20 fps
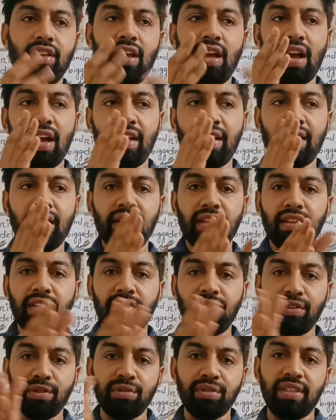I can
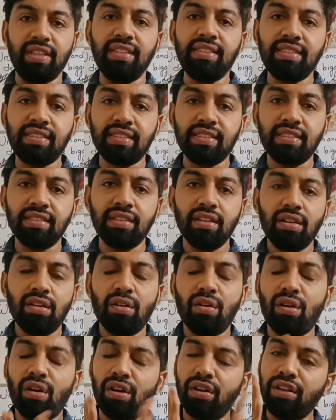give you this,
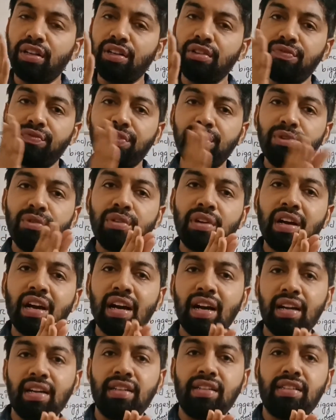or if you
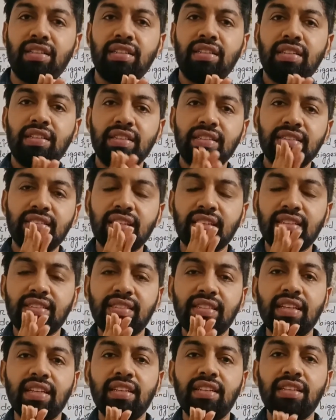can't
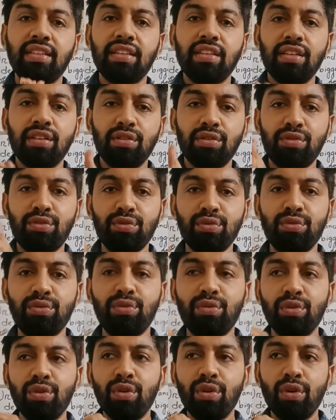succeed
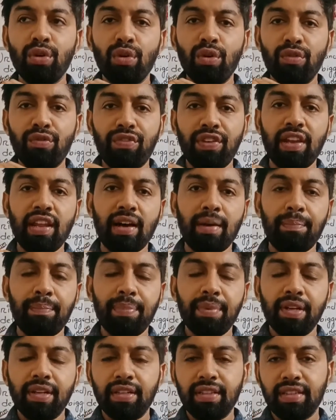to fill
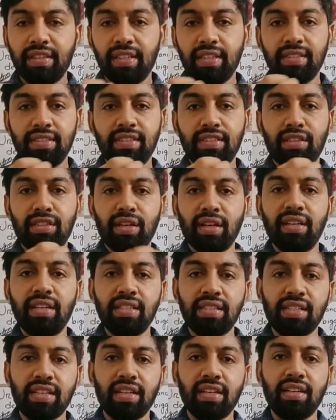up this
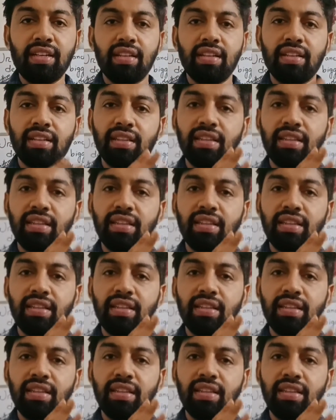condition,